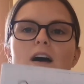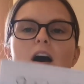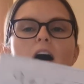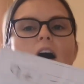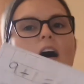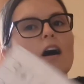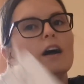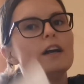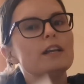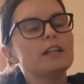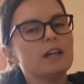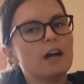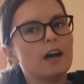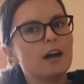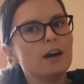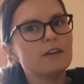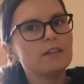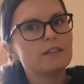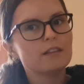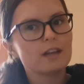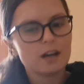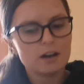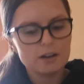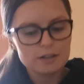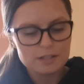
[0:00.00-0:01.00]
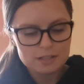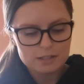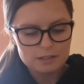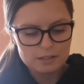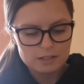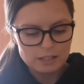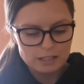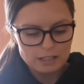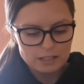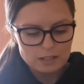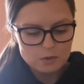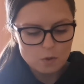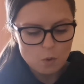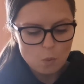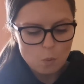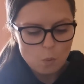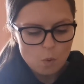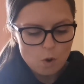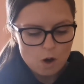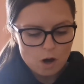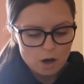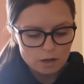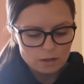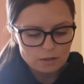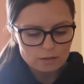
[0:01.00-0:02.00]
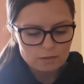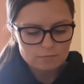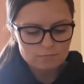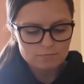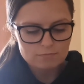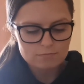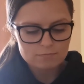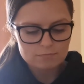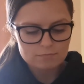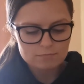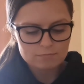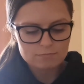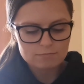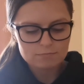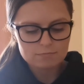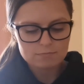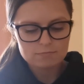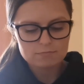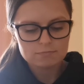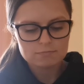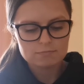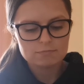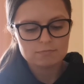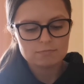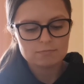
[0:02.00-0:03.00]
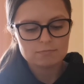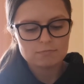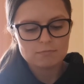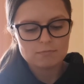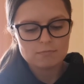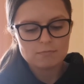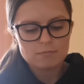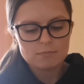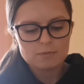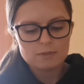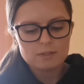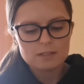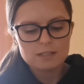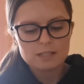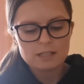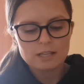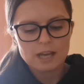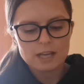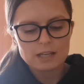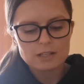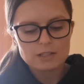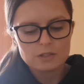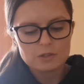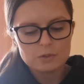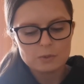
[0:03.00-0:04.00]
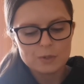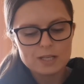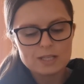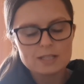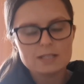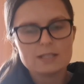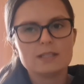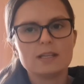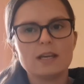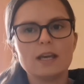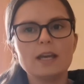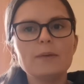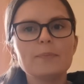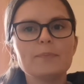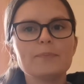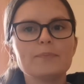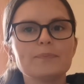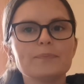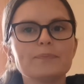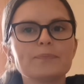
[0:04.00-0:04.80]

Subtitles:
I know that I need 1 to get to 20,